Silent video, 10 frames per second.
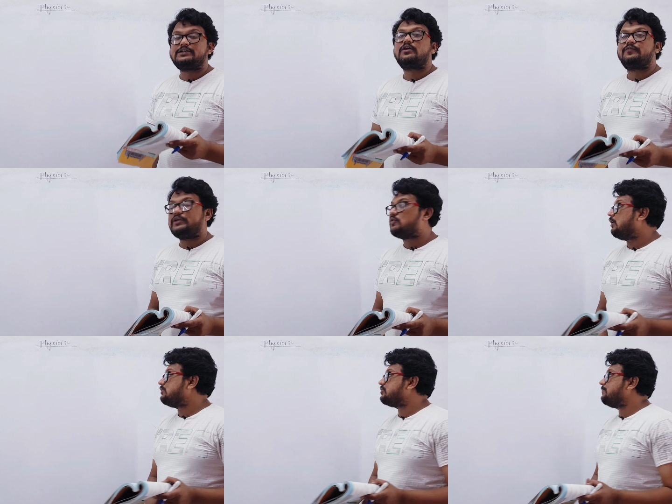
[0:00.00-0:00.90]
of the
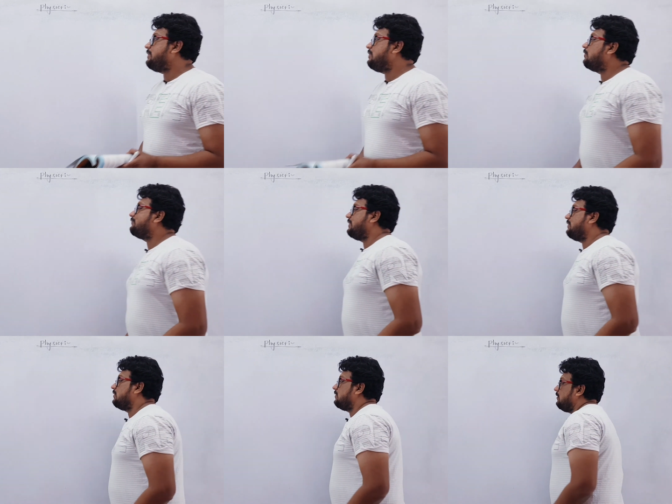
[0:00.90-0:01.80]
coil? So B of
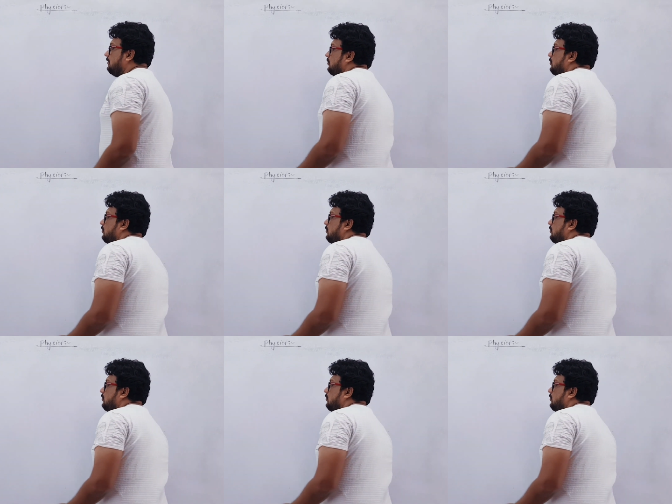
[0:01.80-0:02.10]
center. Look,